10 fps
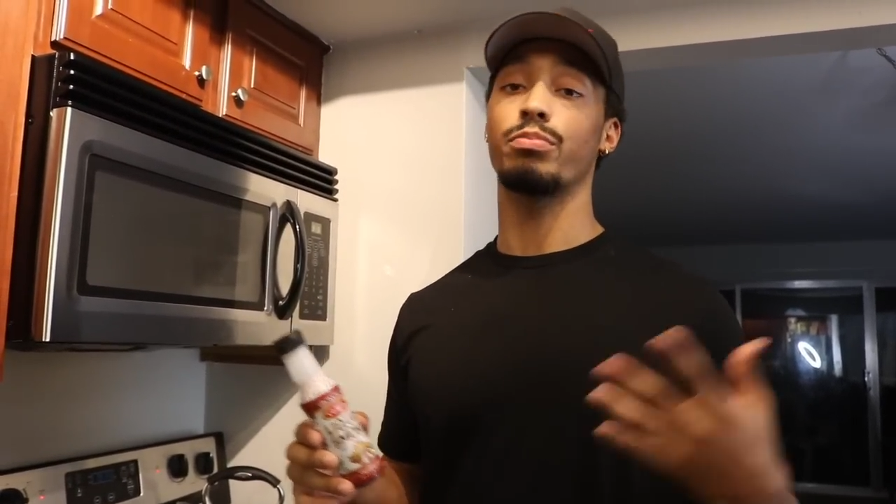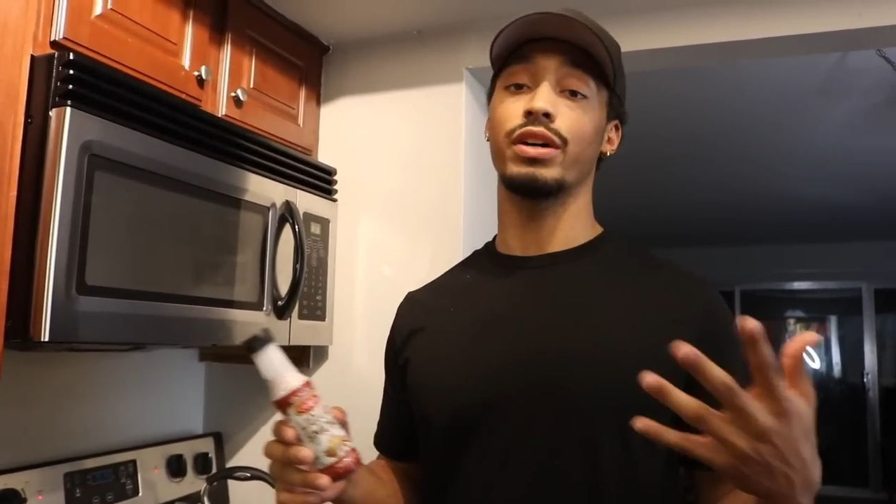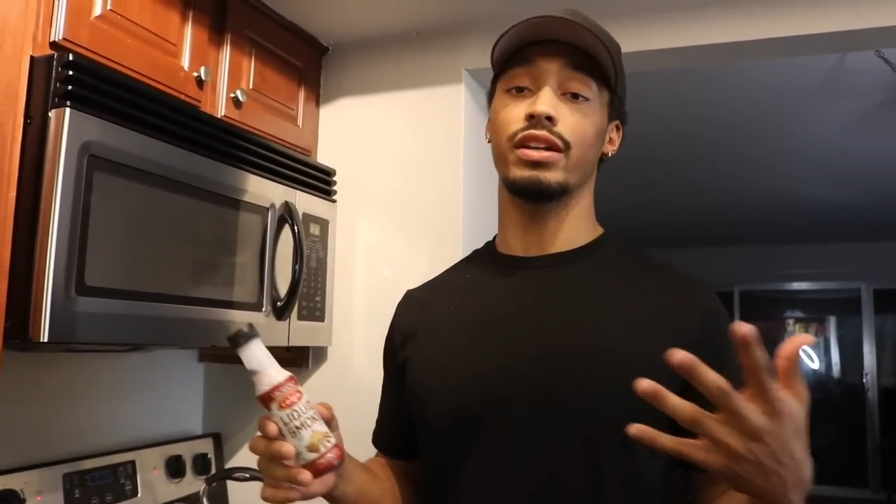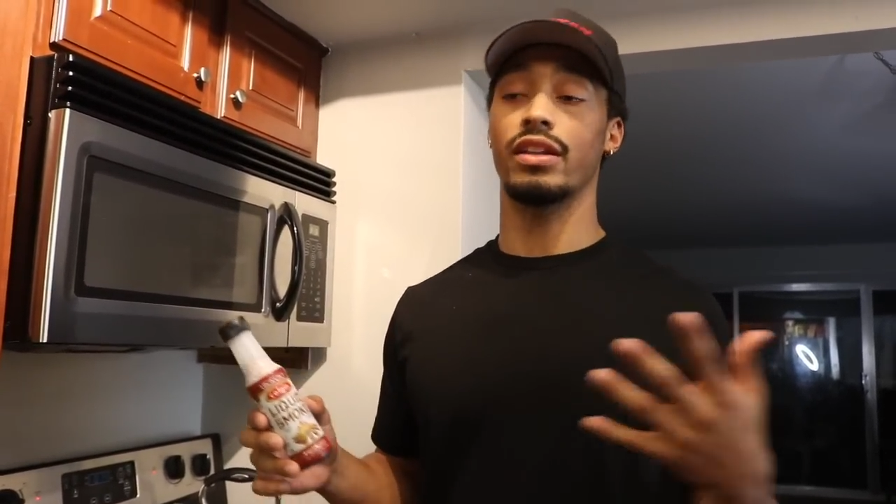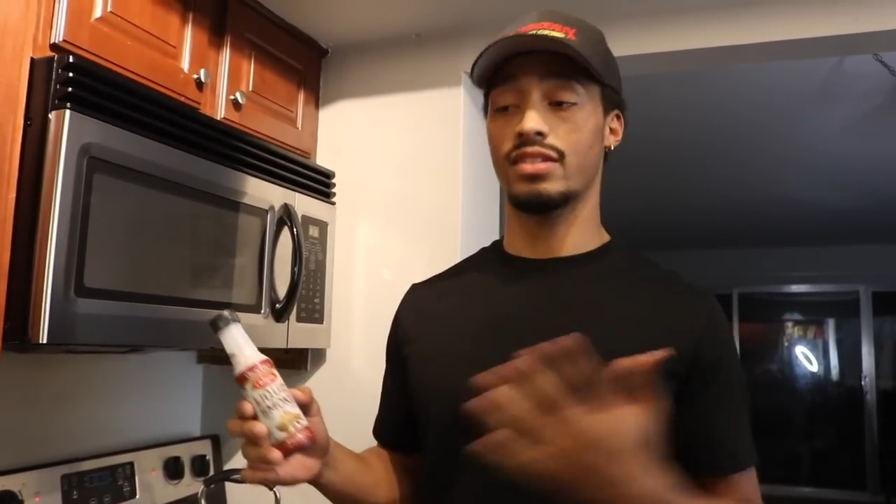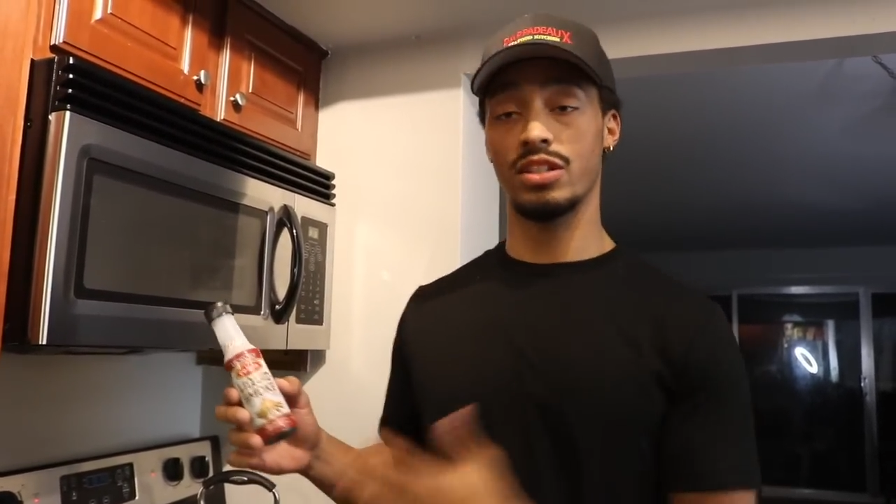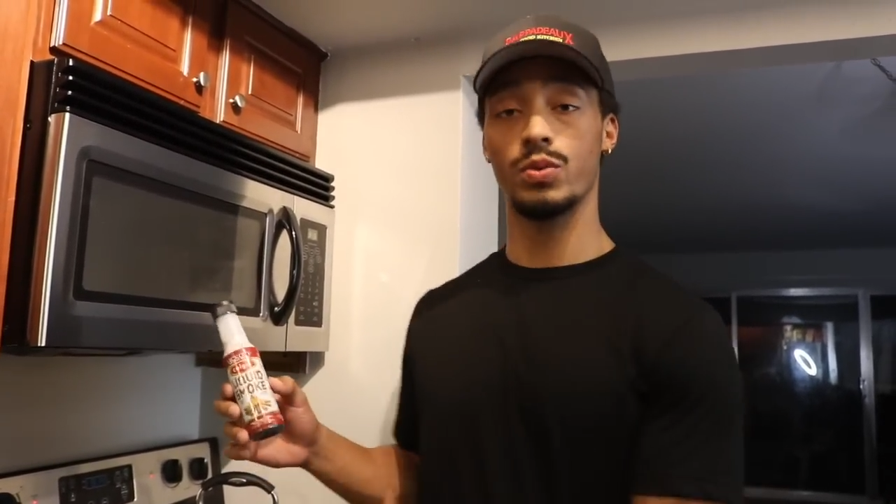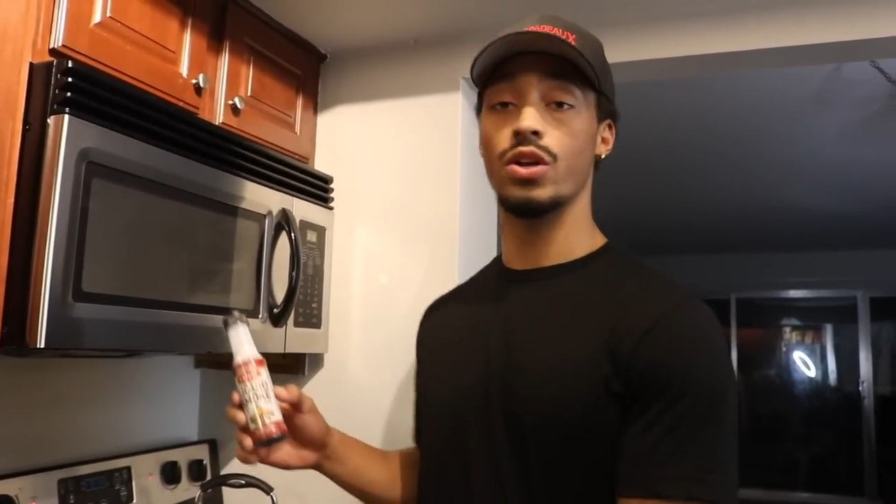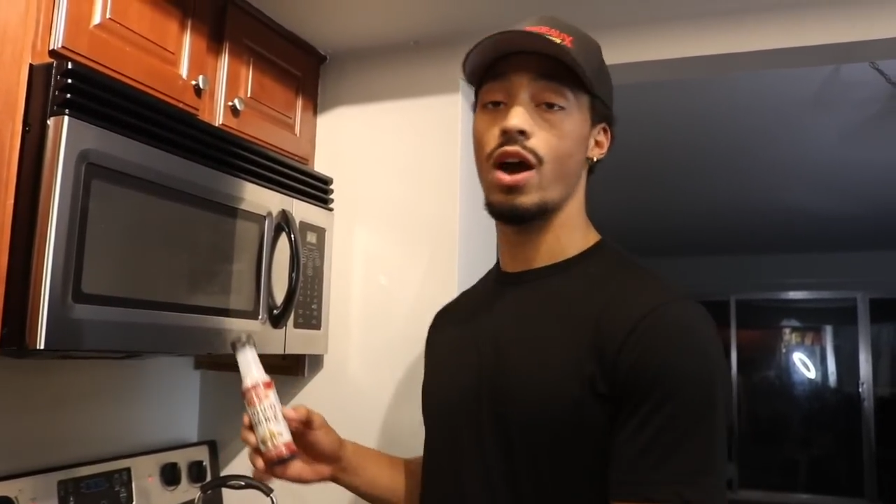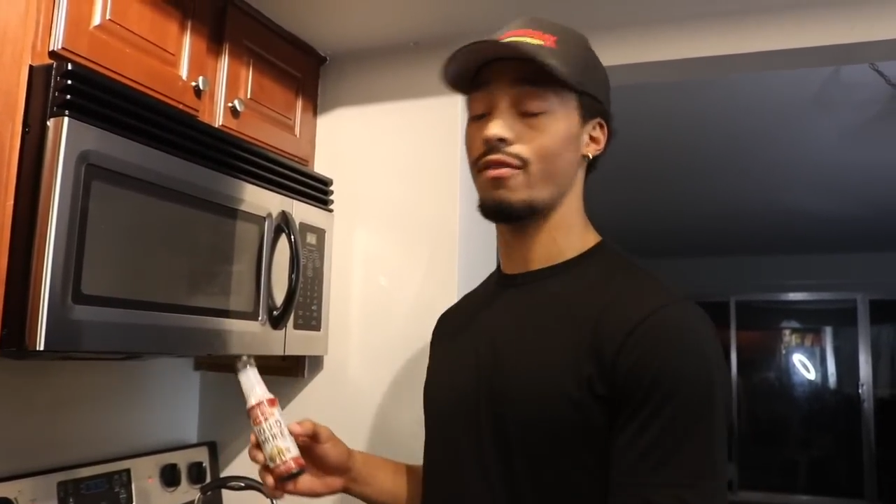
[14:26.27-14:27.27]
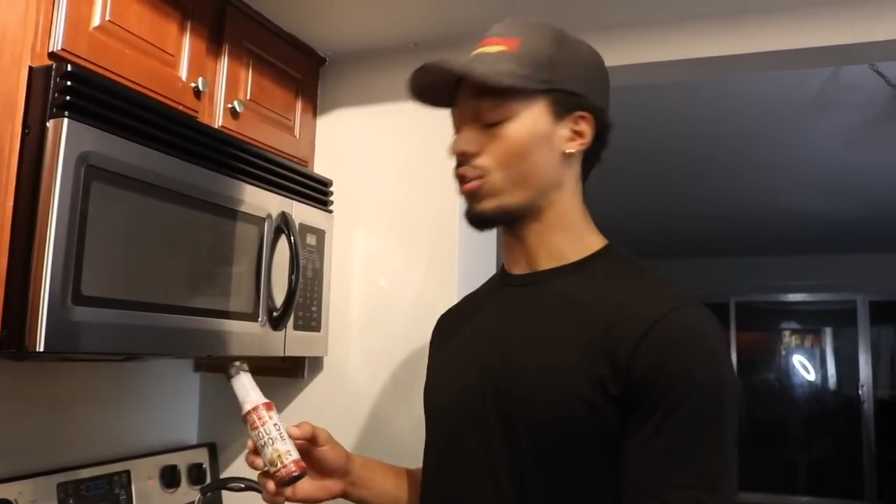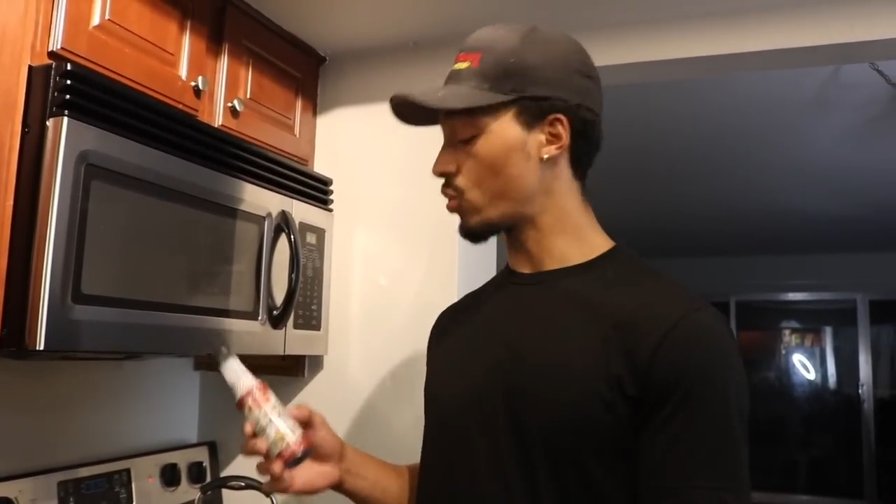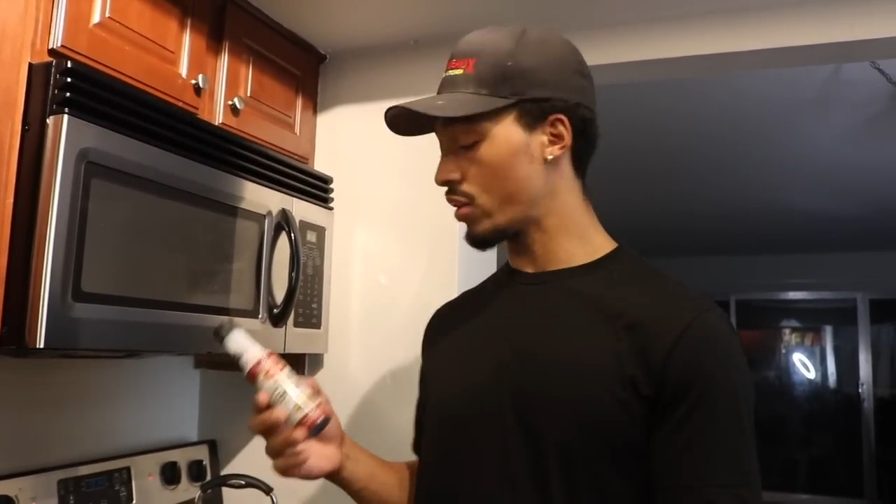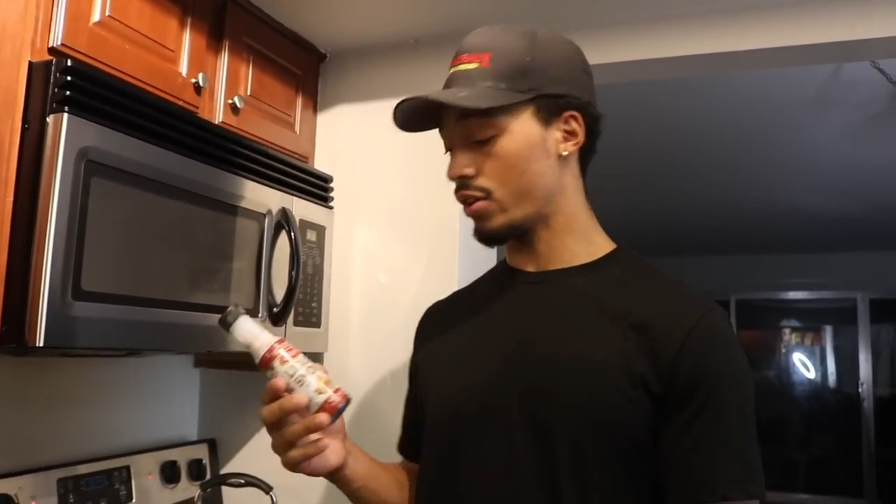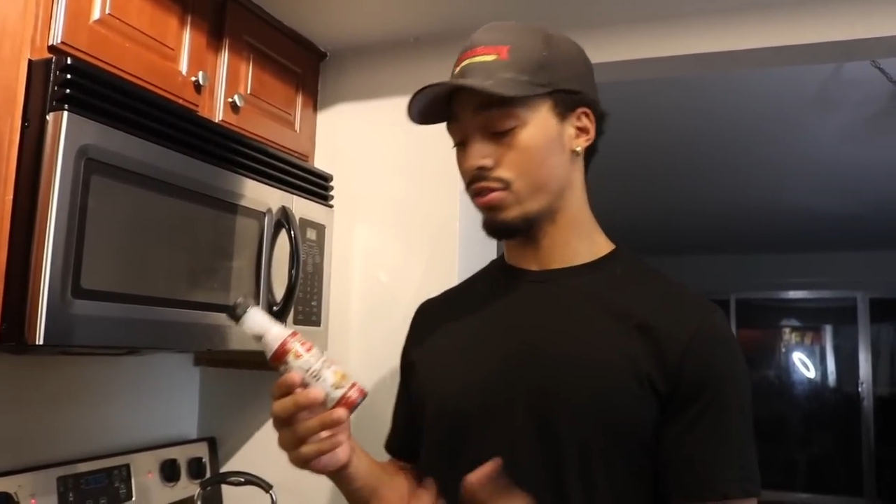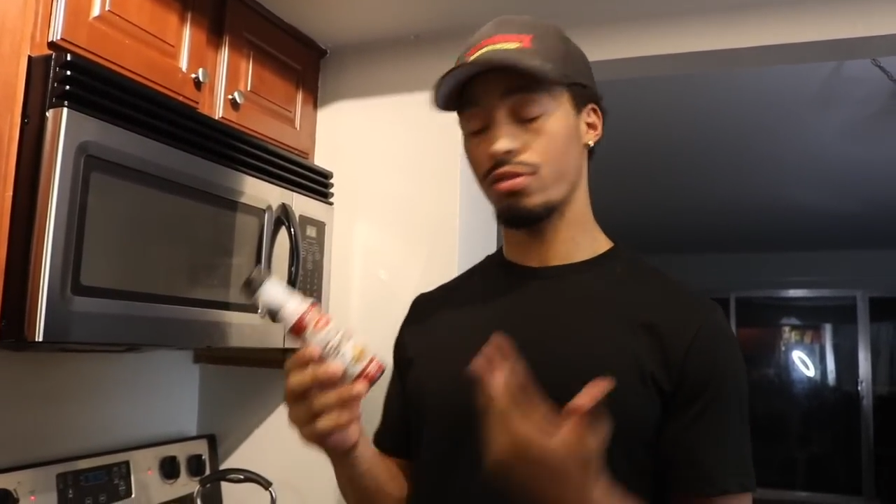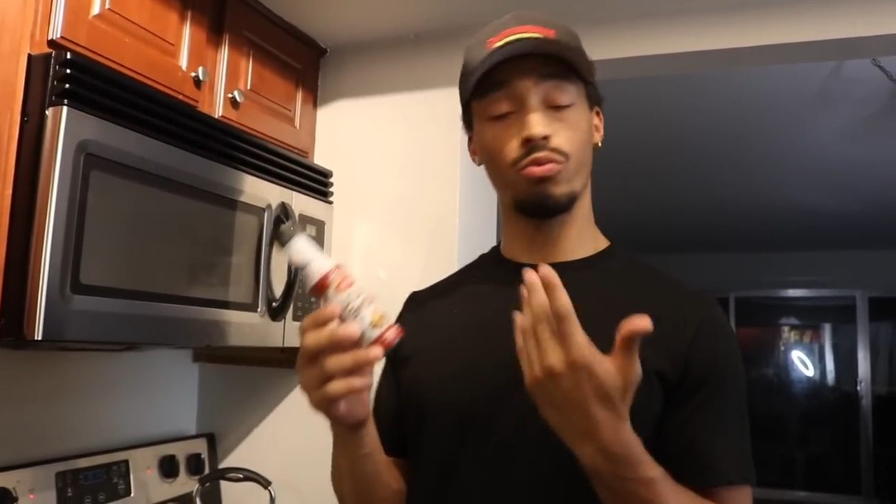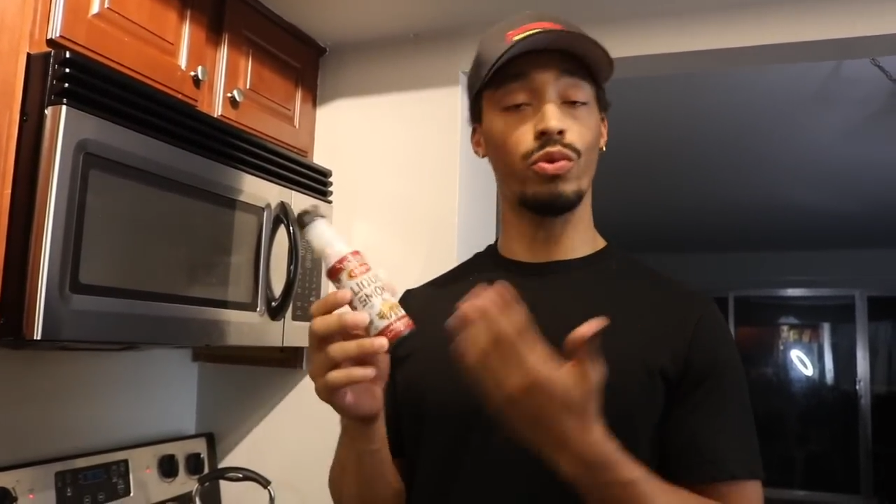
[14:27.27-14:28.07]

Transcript: But since we don't have a grill,